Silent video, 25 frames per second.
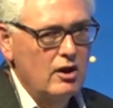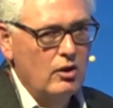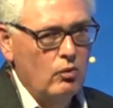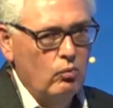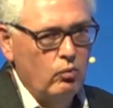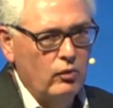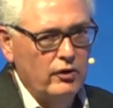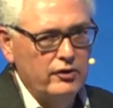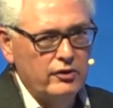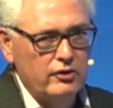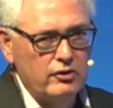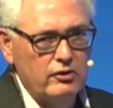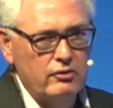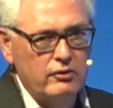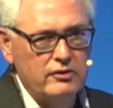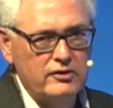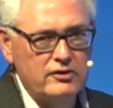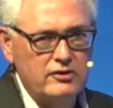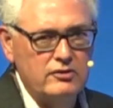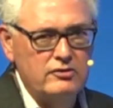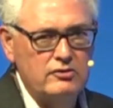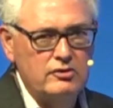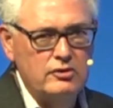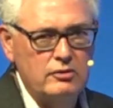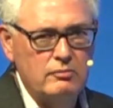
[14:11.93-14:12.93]
what you're going
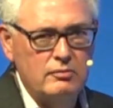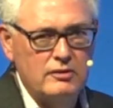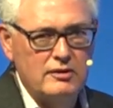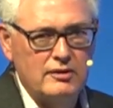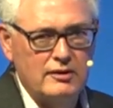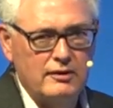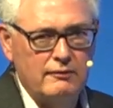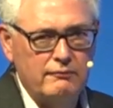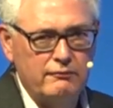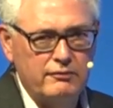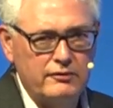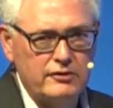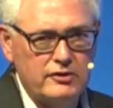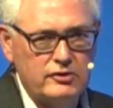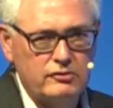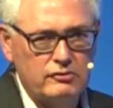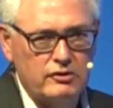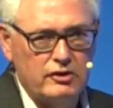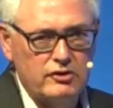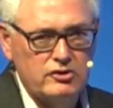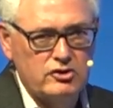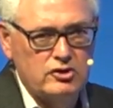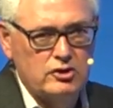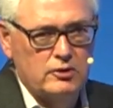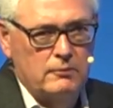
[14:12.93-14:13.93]
to do with the
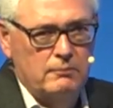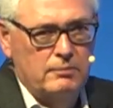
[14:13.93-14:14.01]
infrastructure,